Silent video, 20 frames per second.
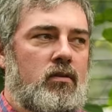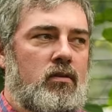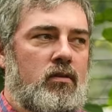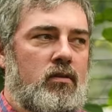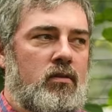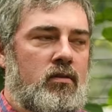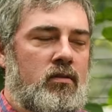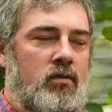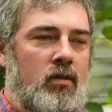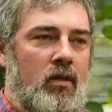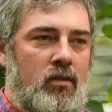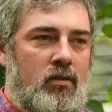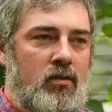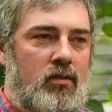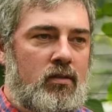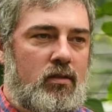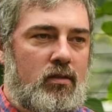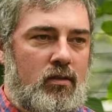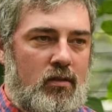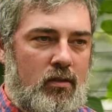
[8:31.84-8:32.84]

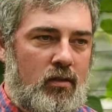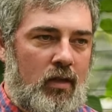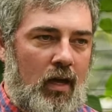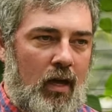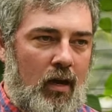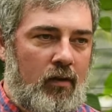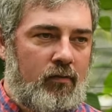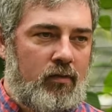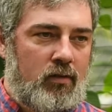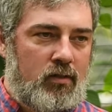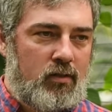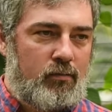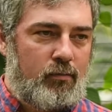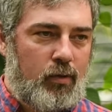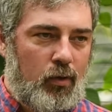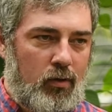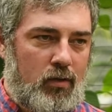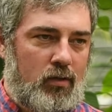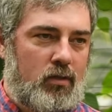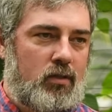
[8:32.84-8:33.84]
sense that oven's
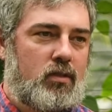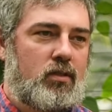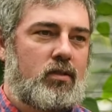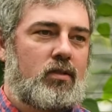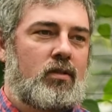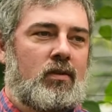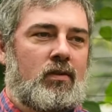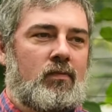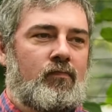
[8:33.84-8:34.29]
importance.